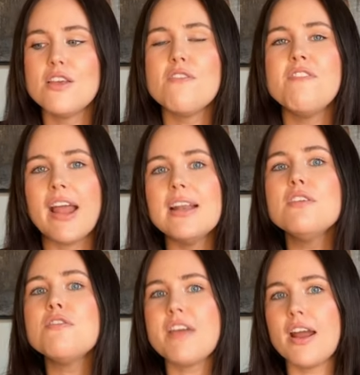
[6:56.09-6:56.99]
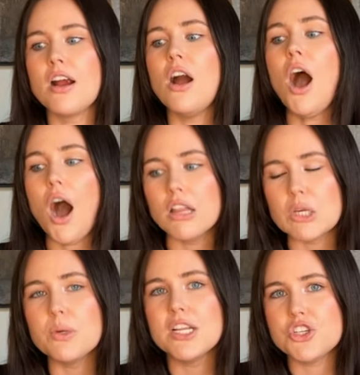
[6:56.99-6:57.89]
the Vanity Fair
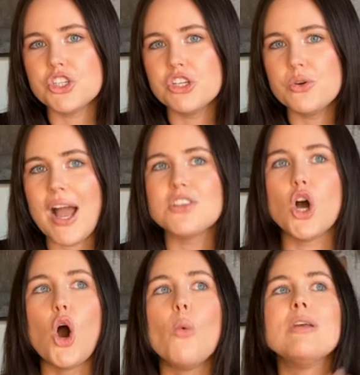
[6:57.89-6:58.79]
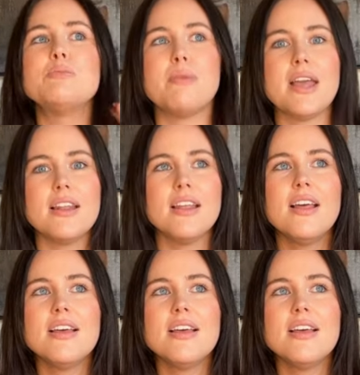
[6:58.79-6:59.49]
Hollywood issue has always been